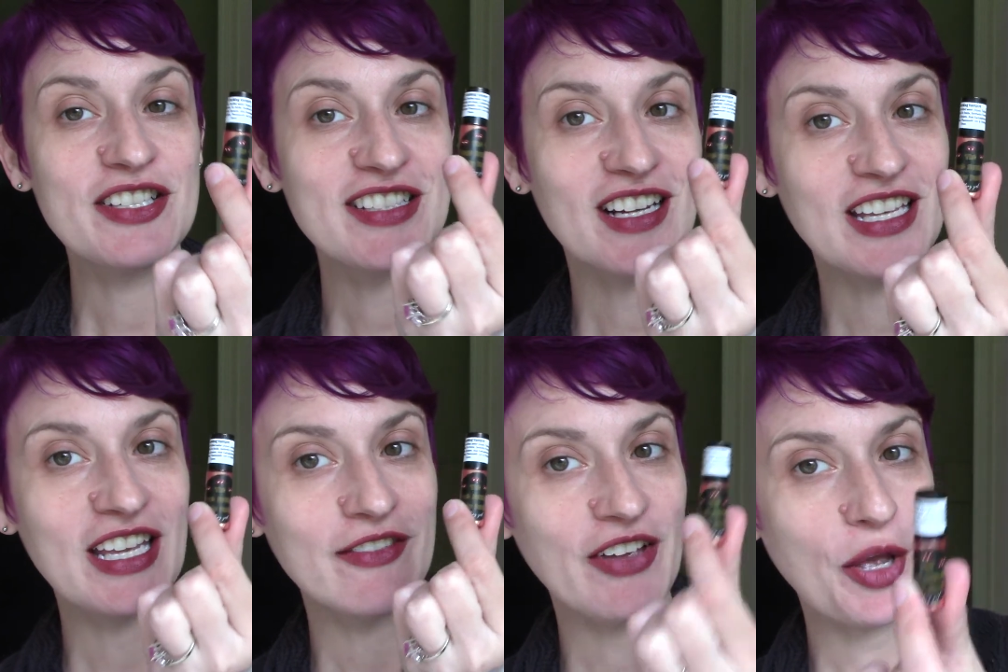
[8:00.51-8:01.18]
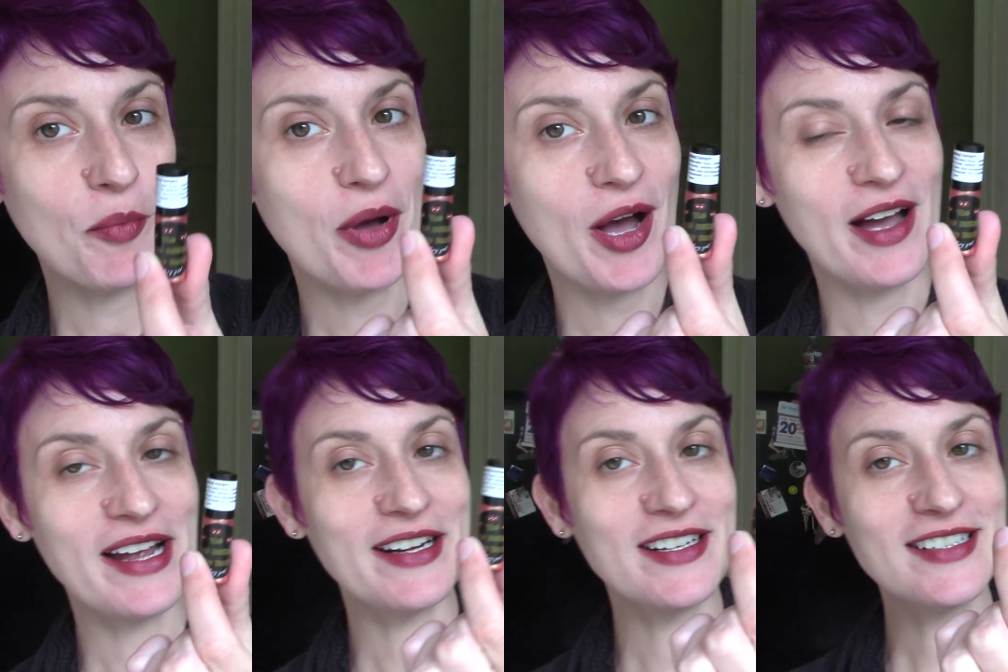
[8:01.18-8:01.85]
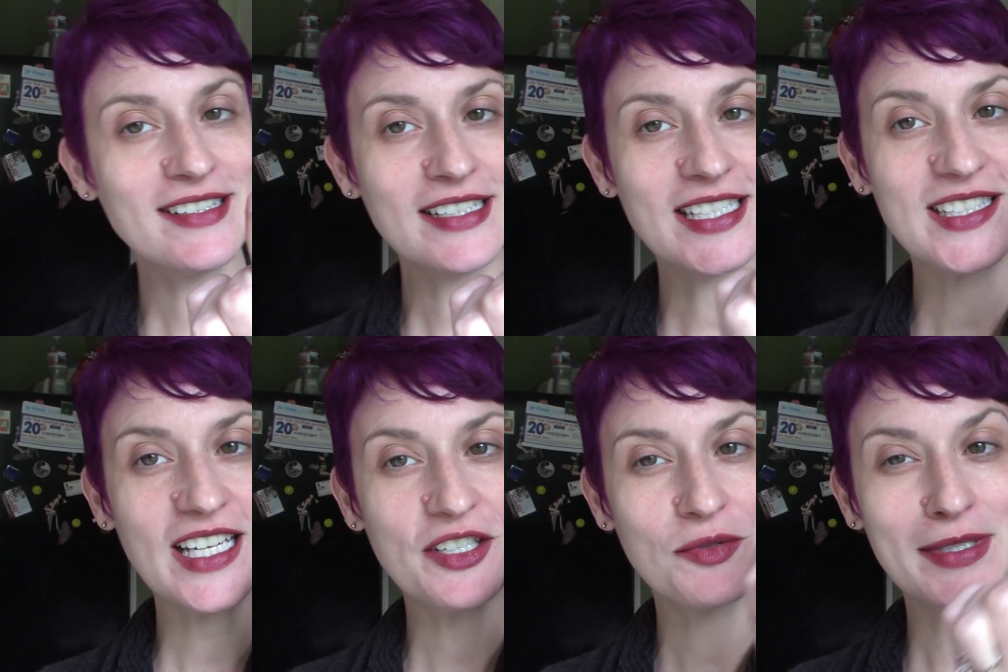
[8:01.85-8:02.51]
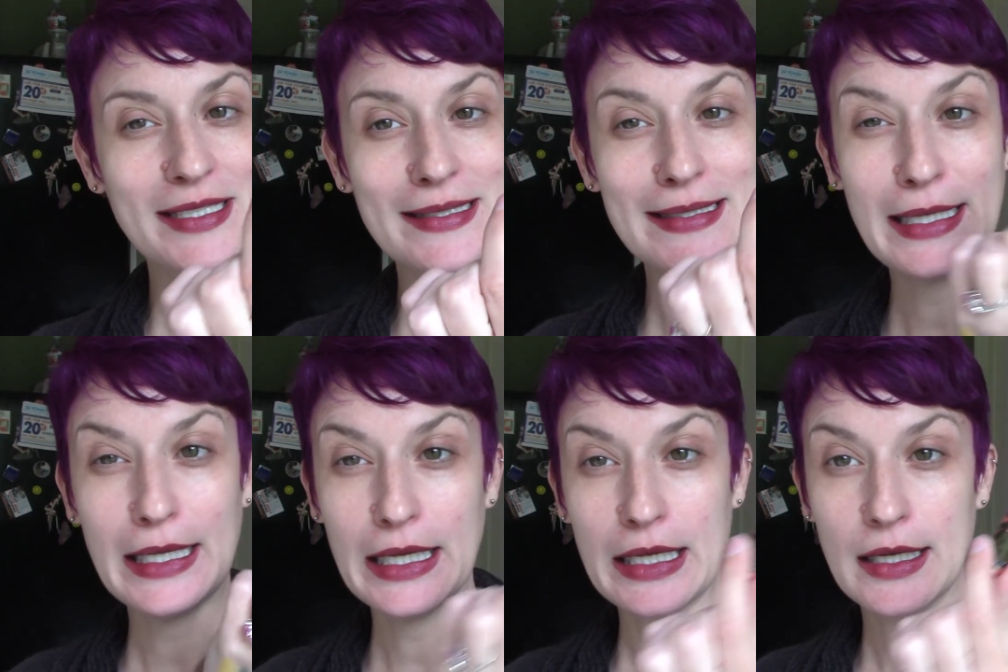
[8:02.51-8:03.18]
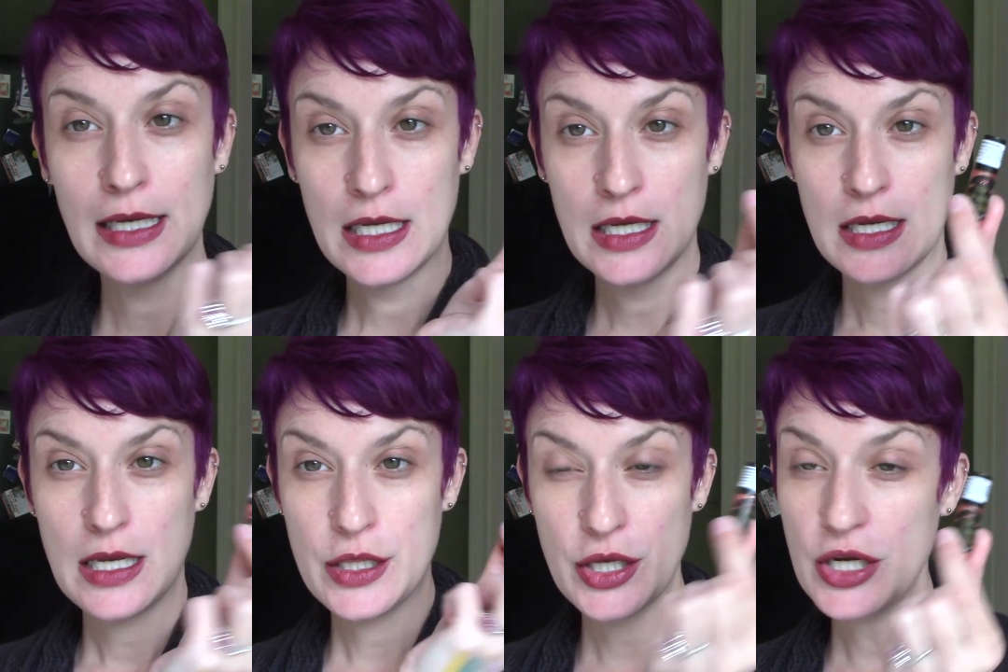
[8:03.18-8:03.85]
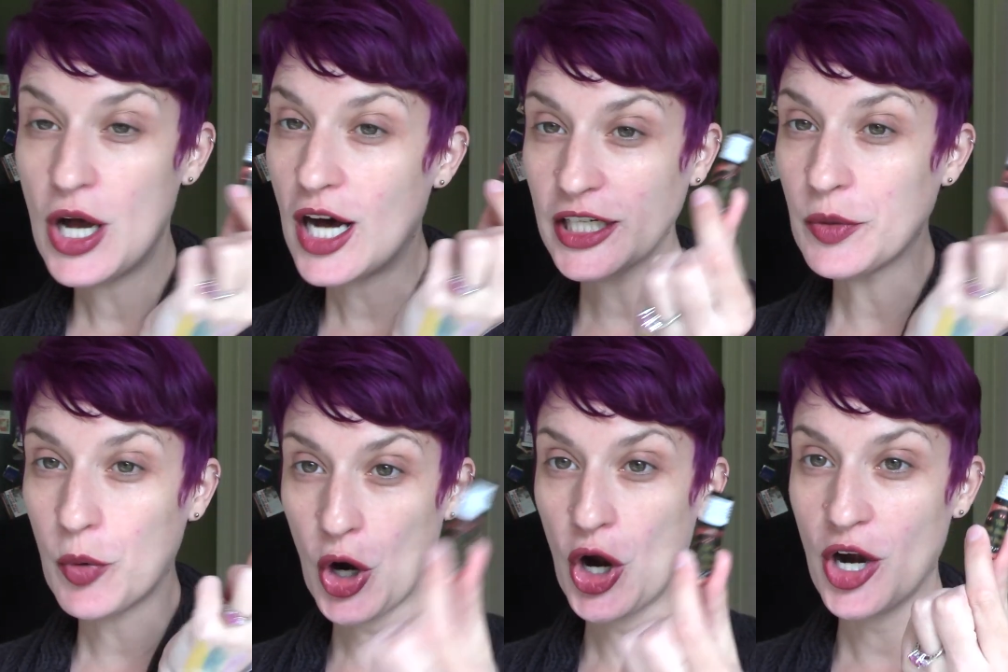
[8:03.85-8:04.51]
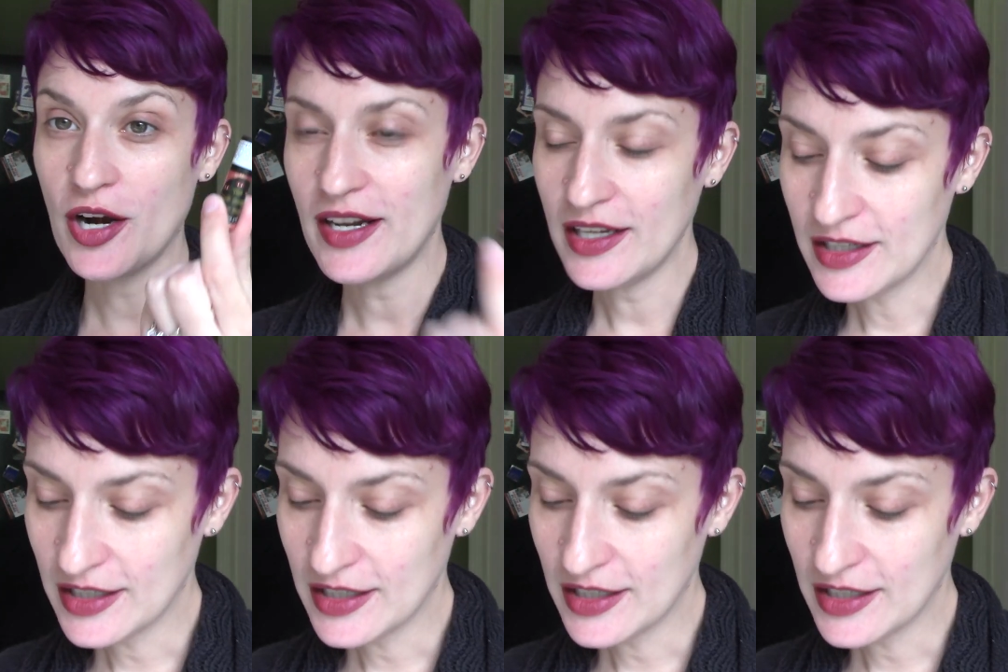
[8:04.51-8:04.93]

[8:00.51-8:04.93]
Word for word: Sucking Vampire, because I don't want to say the naughty word.